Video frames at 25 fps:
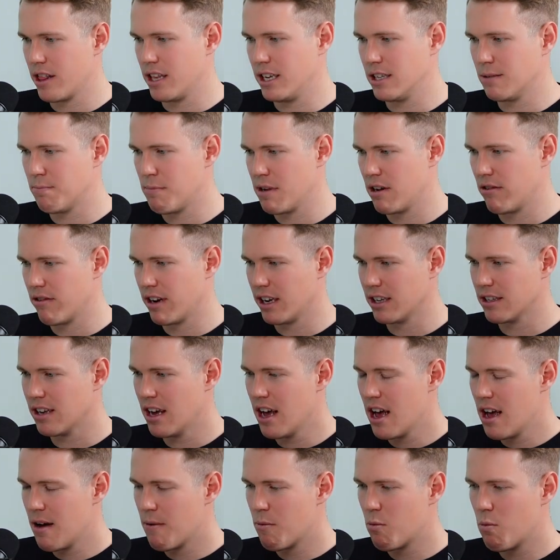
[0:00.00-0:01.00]
these buildings.
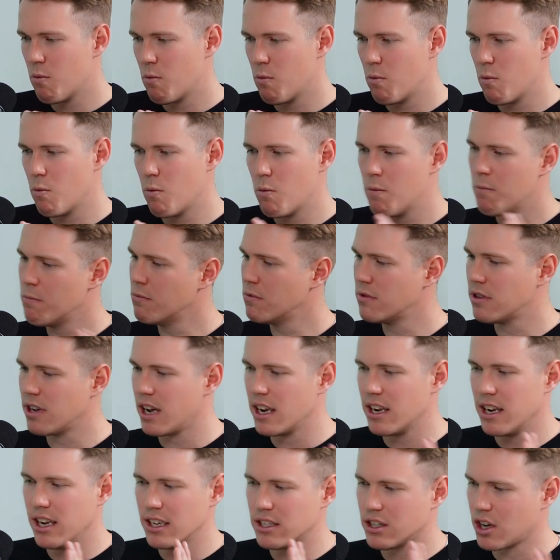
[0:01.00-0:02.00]

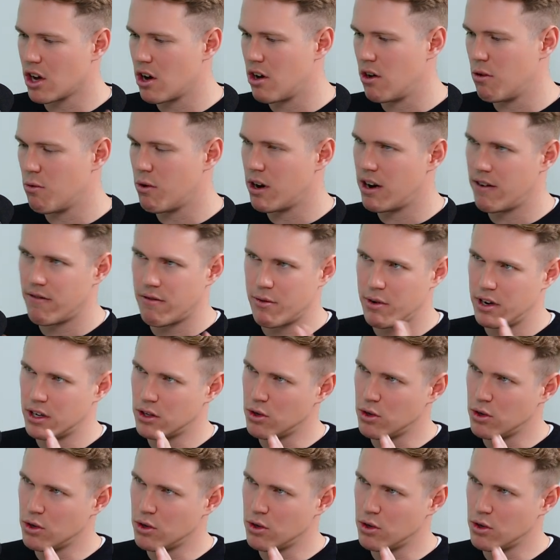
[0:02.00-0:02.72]
10 years ago or whatever we're